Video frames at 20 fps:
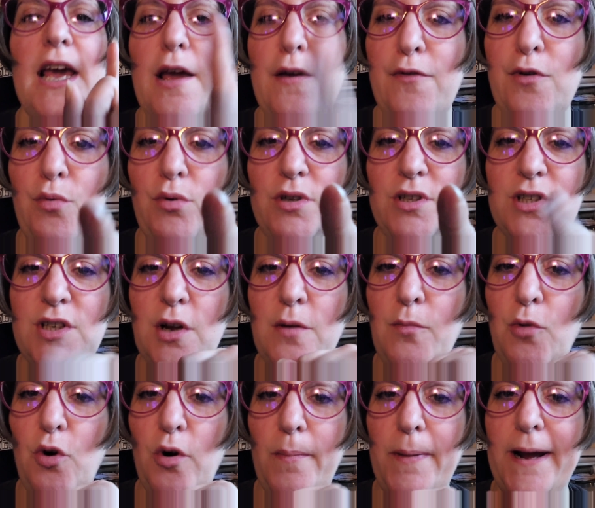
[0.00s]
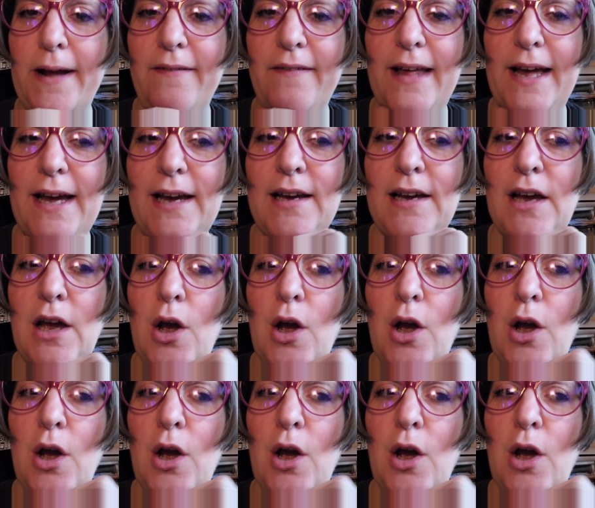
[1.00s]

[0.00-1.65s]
If you want to know more about that,